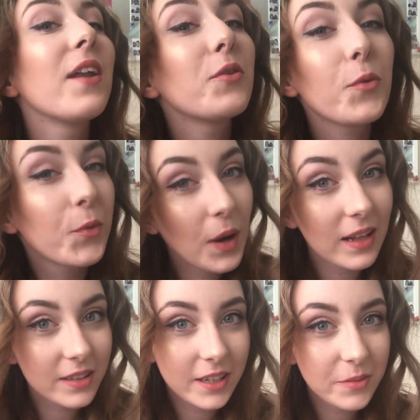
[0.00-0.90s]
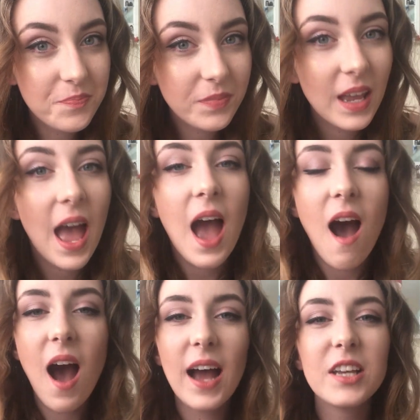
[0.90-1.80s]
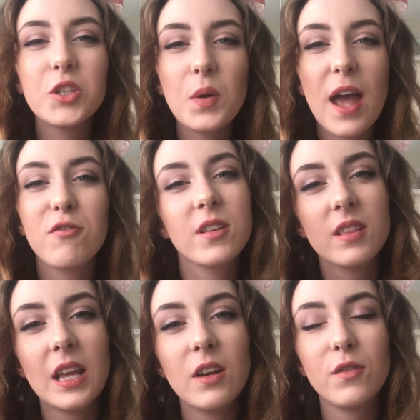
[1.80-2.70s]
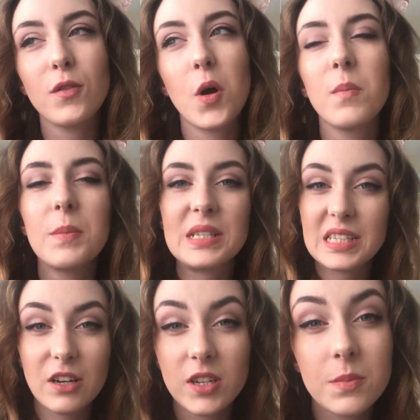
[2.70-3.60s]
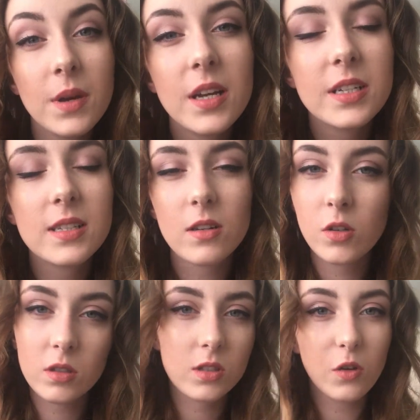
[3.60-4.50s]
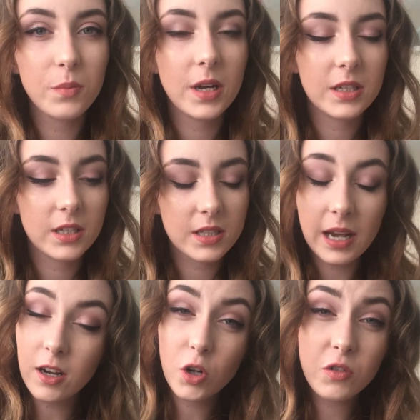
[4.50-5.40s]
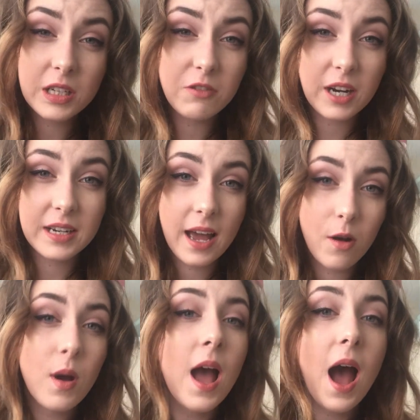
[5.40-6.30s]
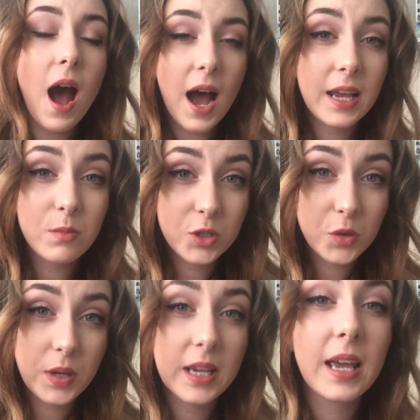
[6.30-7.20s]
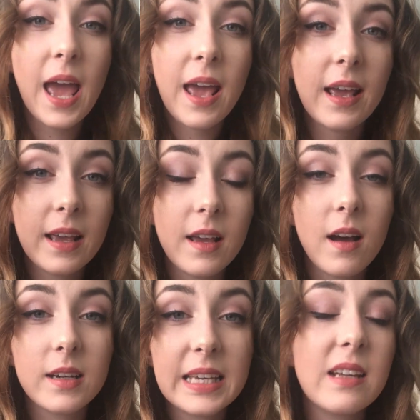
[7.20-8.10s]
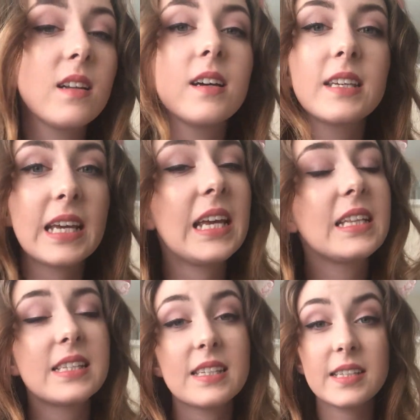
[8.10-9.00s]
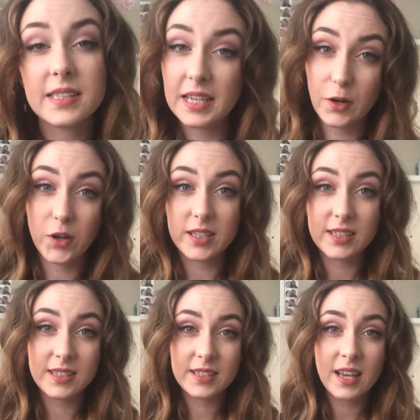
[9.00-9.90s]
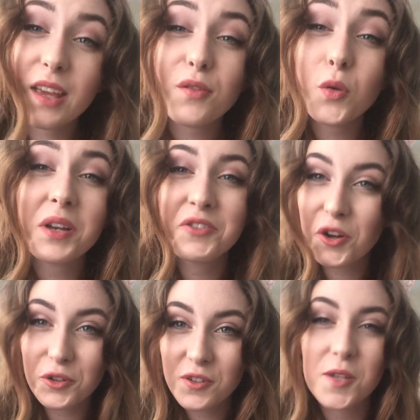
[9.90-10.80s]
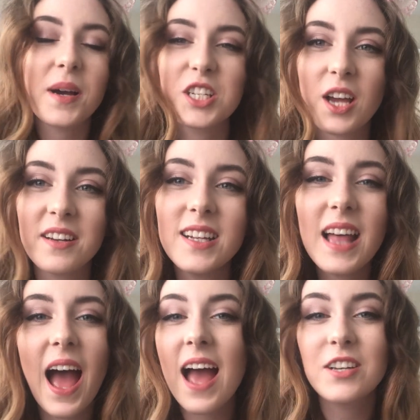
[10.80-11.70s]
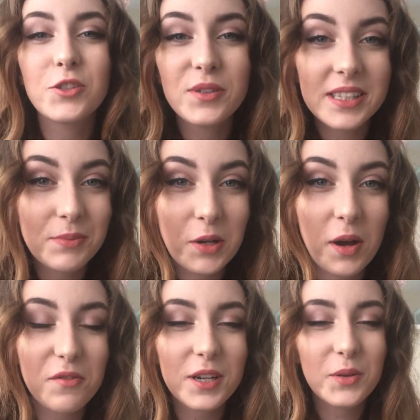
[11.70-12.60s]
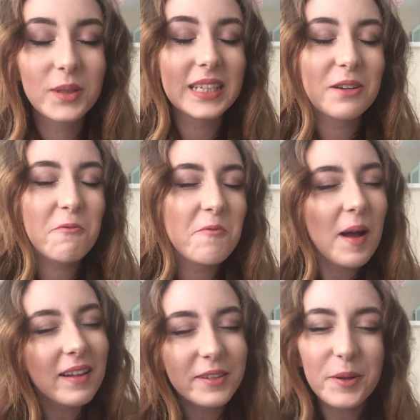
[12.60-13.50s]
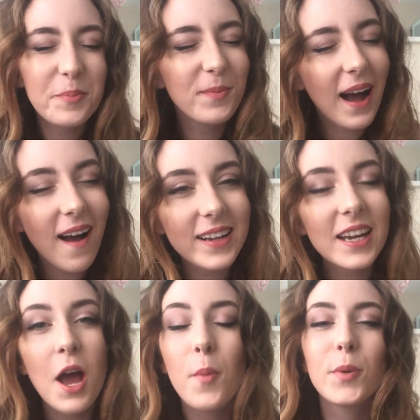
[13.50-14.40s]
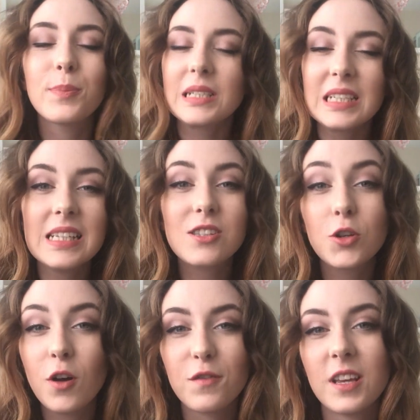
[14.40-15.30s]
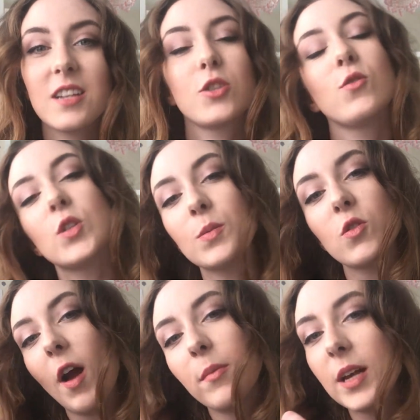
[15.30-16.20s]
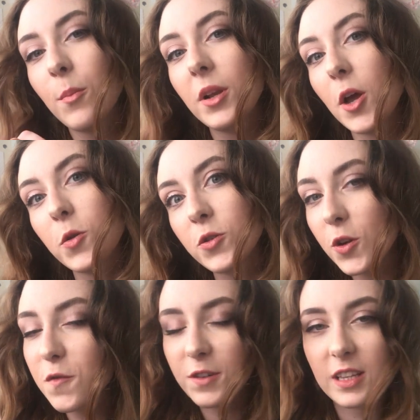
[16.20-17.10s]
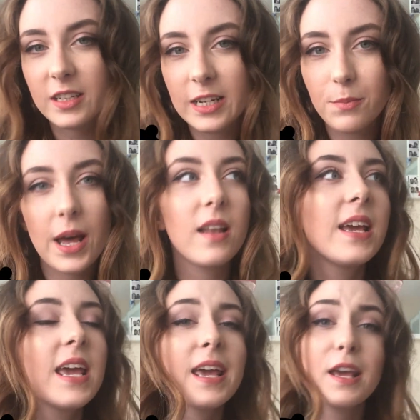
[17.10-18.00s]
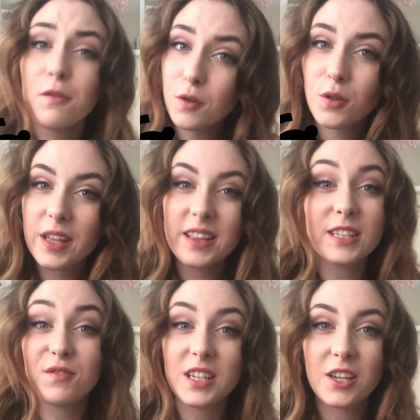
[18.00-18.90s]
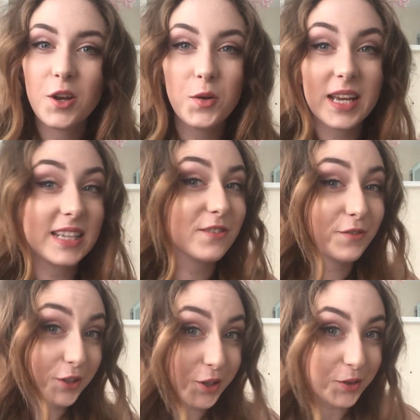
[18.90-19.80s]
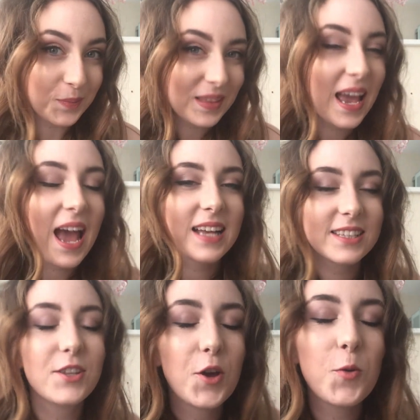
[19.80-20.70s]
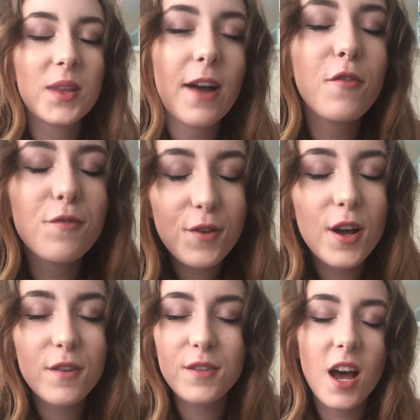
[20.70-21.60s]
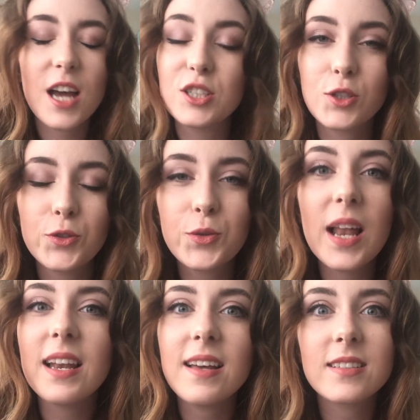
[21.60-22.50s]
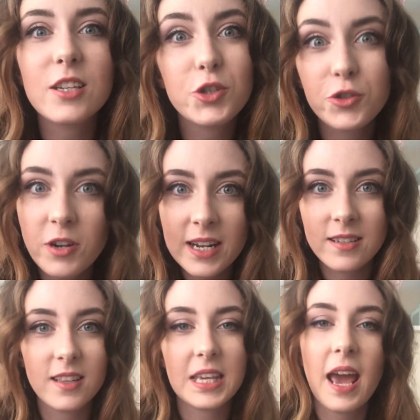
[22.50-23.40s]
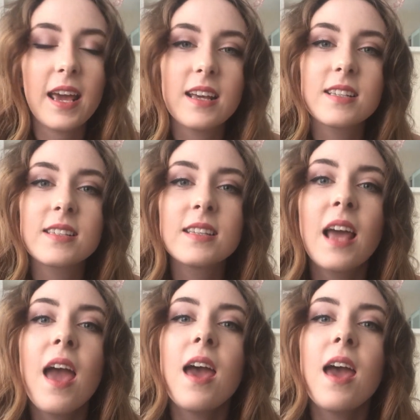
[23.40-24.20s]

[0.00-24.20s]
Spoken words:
and welcome. I do everything from mysterious murders, unsolved murders, and currently right now I am doing a killer kids series. If you are not new to my channel and you see me quite frequently, welcome back. But please do not forget to subscribe down below and don't forget the ding bell if you think this video is for you. So without further ado, let's get straight into the case.